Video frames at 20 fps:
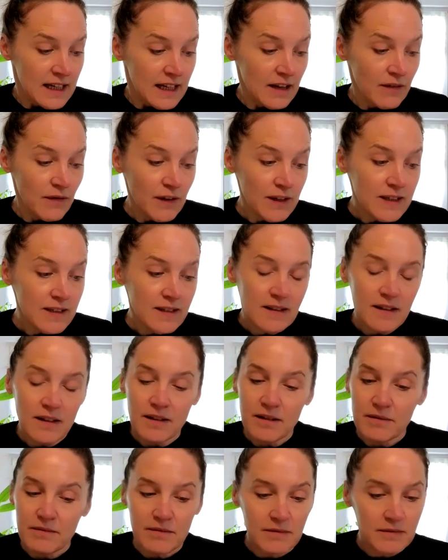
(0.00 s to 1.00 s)
If it's
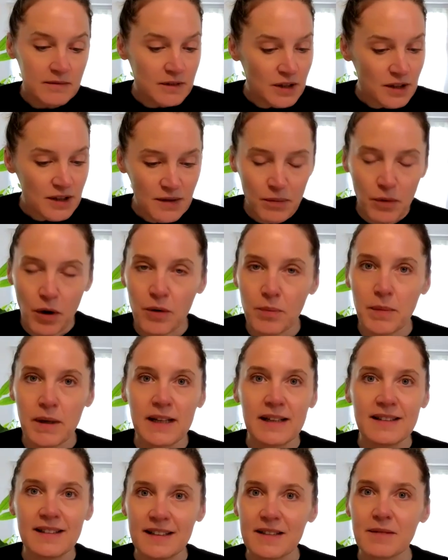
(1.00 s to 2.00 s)
just 1
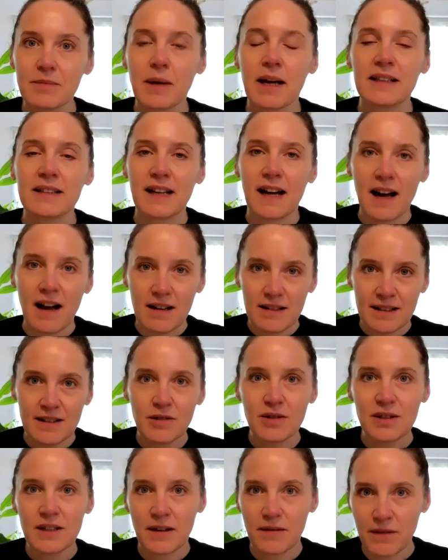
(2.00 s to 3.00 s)
minute, doesn't matter. Ask
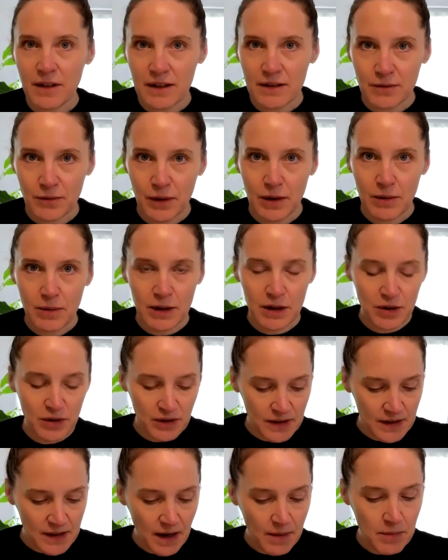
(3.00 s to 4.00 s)
yourself these 3
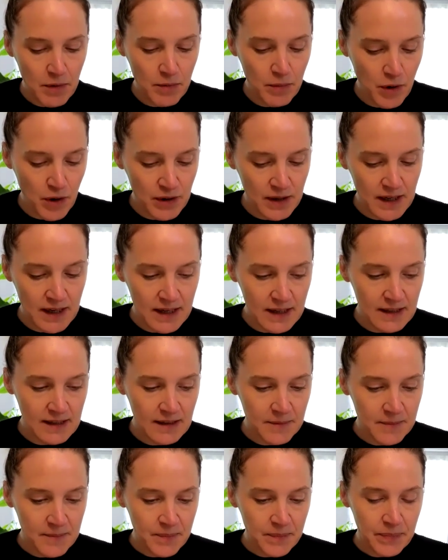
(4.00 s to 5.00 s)
questions. Number 1 is,
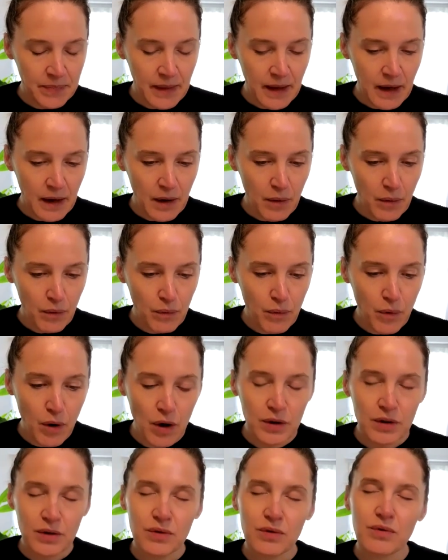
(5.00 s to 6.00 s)

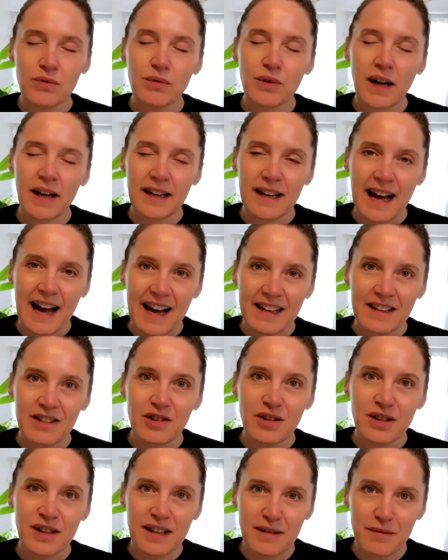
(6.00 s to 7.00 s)
what do I
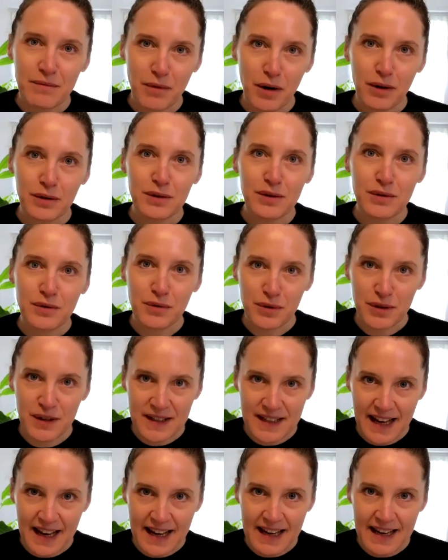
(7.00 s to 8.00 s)
actually want to
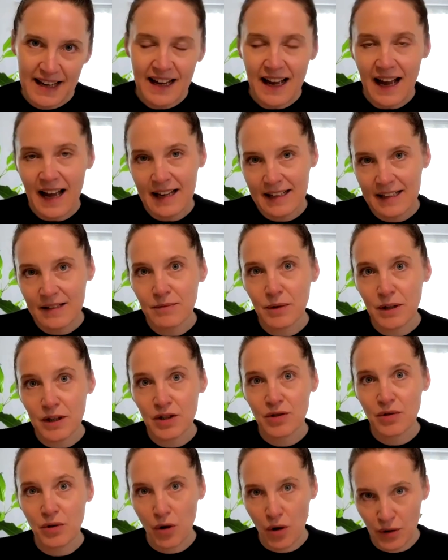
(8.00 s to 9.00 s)
say and in
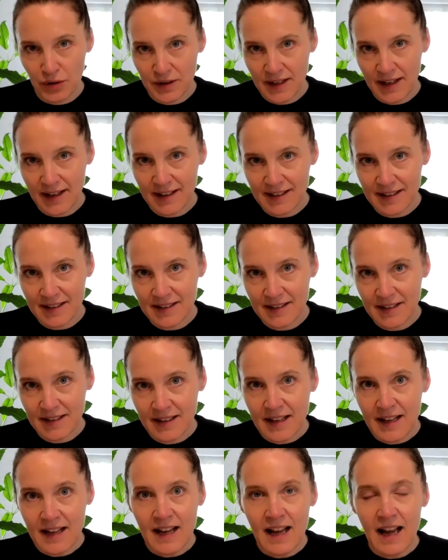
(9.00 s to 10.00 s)
which context?
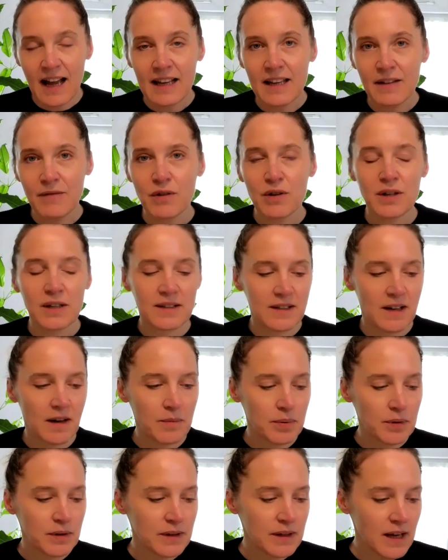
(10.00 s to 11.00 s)
I give you an
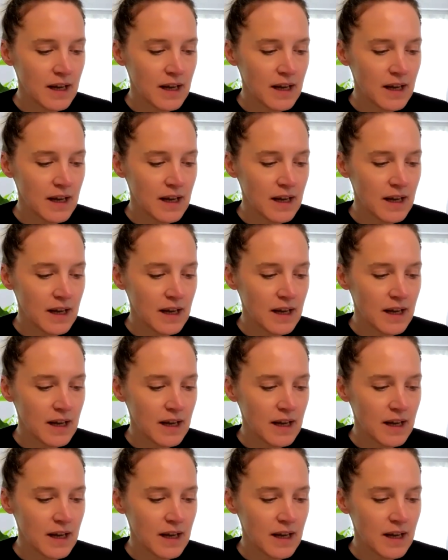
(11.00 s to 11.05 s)
example.